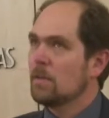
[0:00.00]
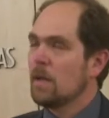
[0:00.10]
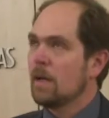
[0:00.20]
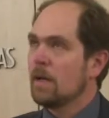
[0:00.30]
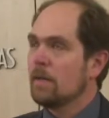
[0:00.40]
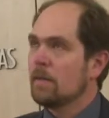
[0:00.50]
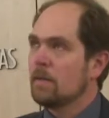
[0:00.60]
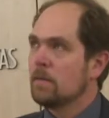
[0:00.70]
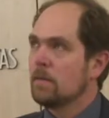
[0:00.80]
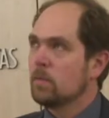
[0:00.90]

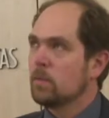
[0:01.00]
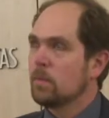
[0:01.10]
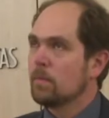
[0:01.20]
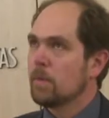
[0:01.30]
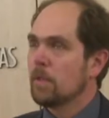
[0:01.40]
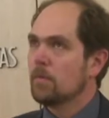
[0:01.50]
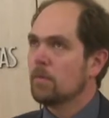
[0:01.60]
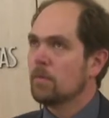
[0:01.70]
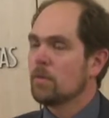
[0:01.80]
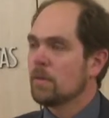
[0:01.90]
and I believe it
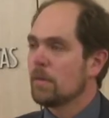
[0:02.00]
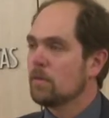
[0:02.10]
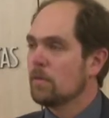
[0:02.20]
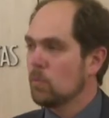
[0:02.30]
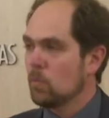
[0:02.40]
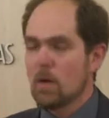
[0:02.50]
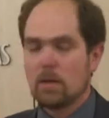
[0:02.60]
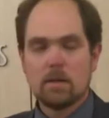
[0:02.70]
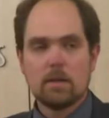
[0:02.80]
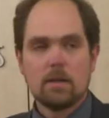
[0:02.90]
was
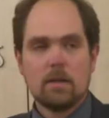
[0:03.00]
2001,